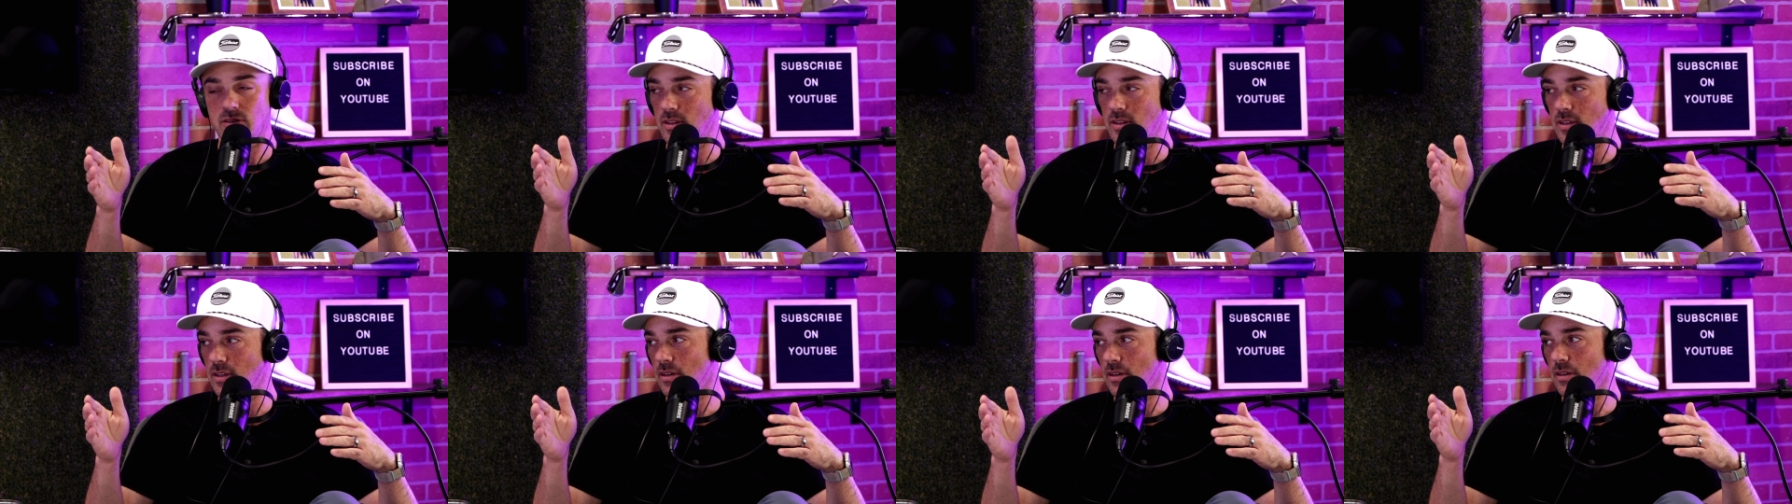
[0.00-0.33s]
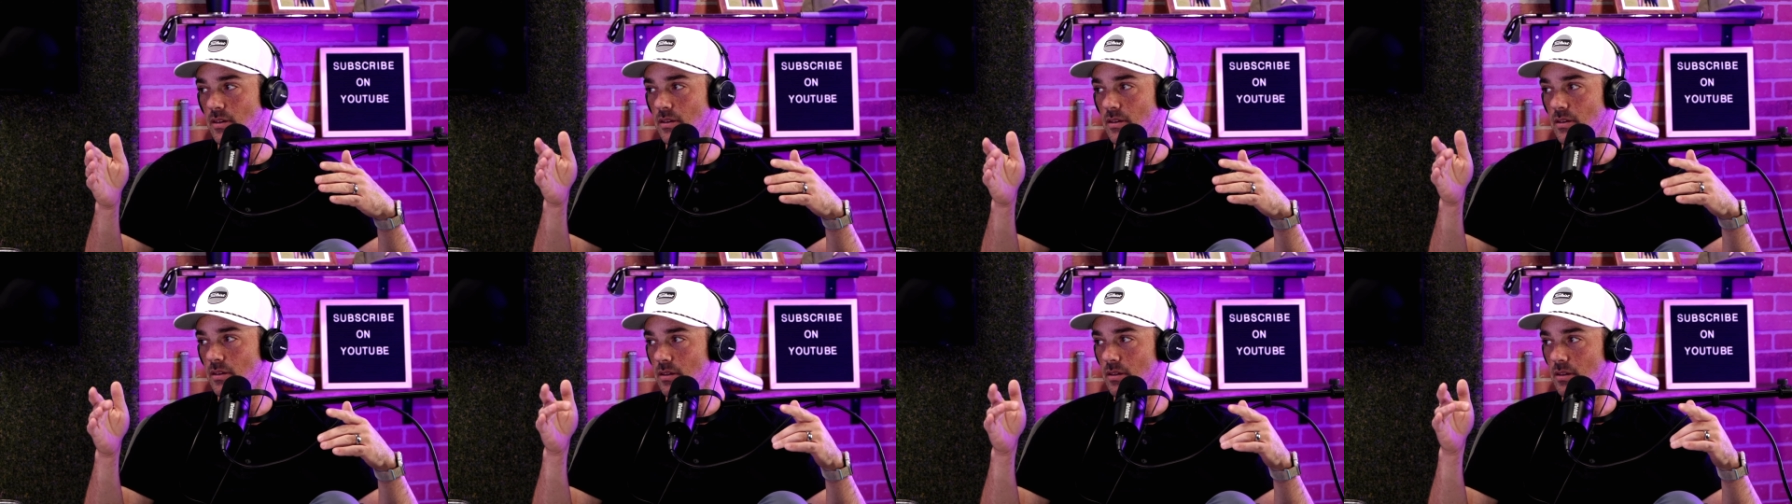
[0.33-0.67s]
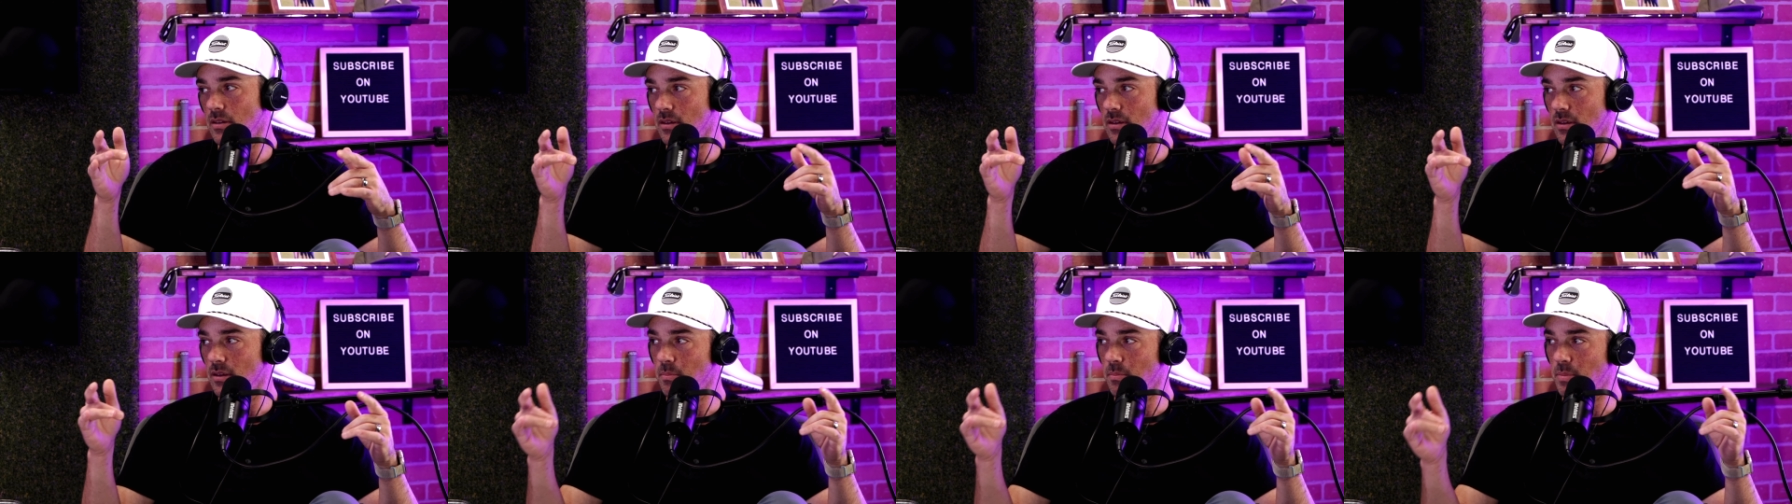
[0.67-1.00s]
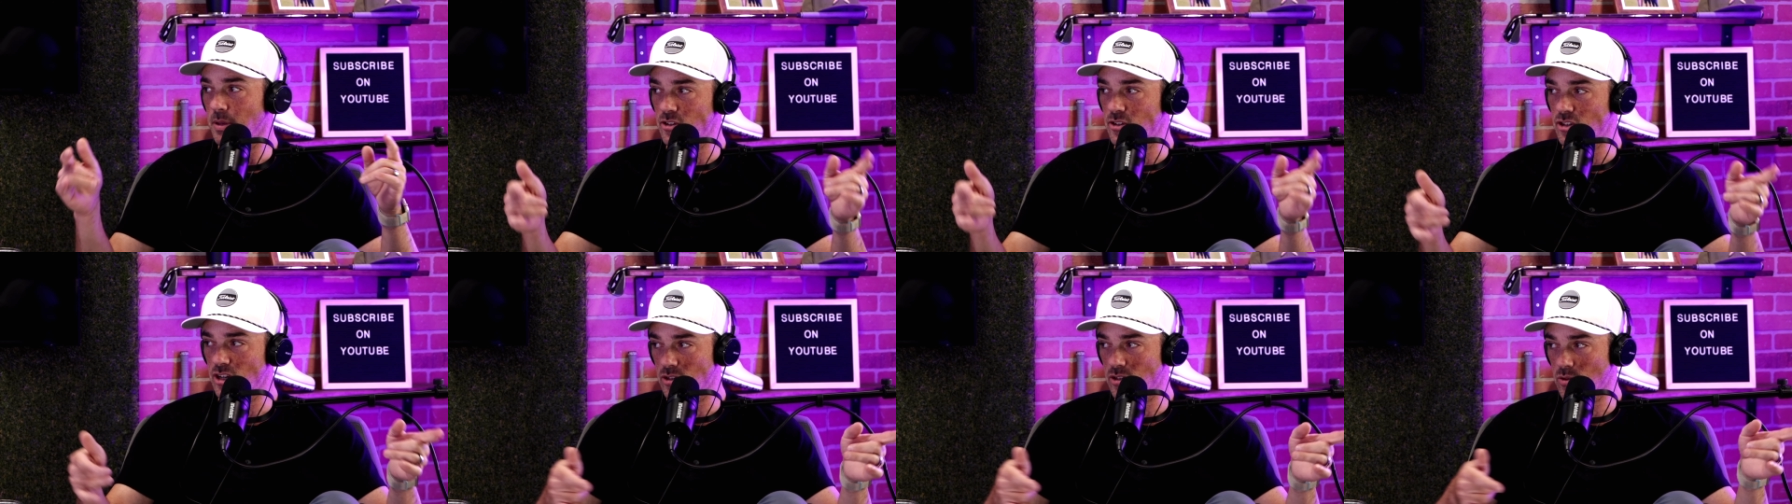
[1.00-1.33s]
the
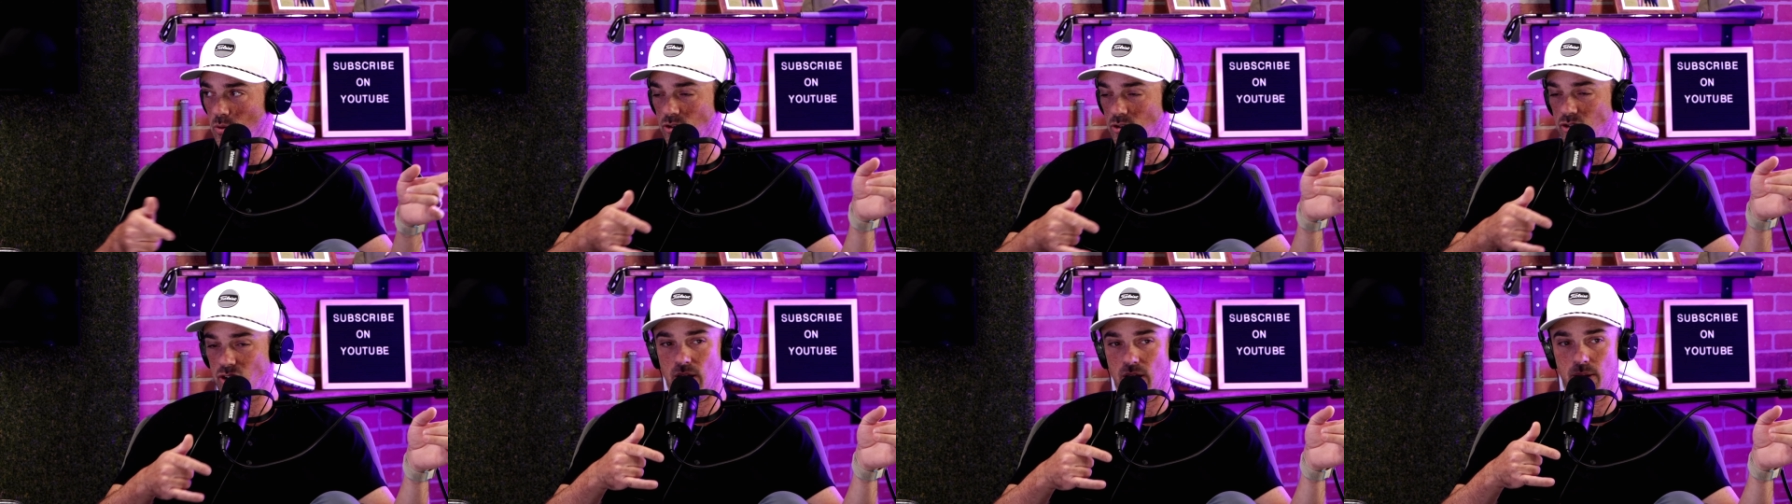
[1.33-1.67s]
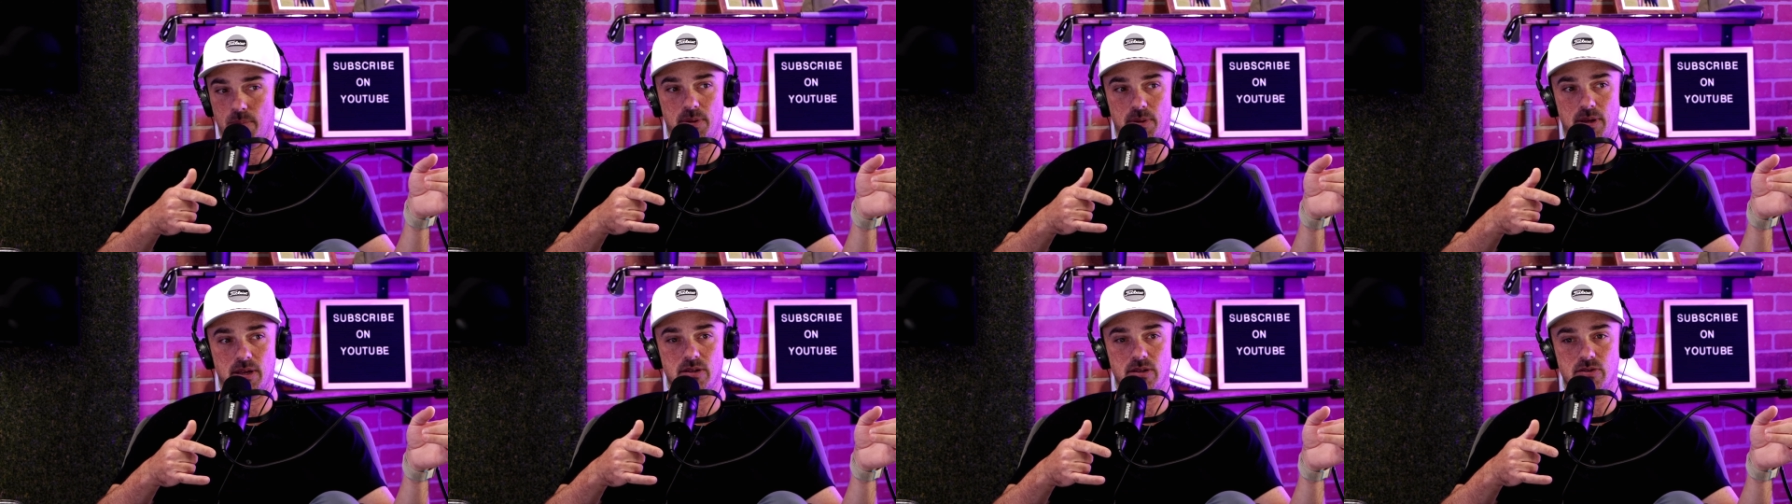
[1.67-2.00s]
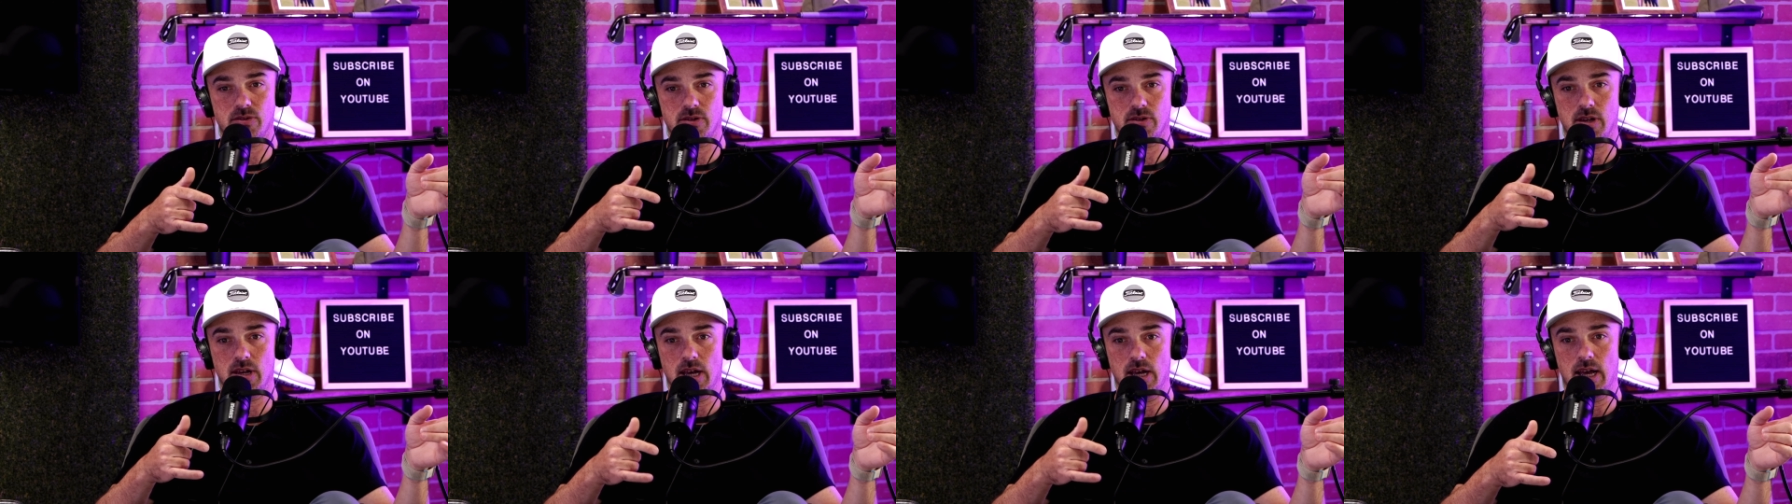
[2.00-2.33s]
PGA Tour Champions.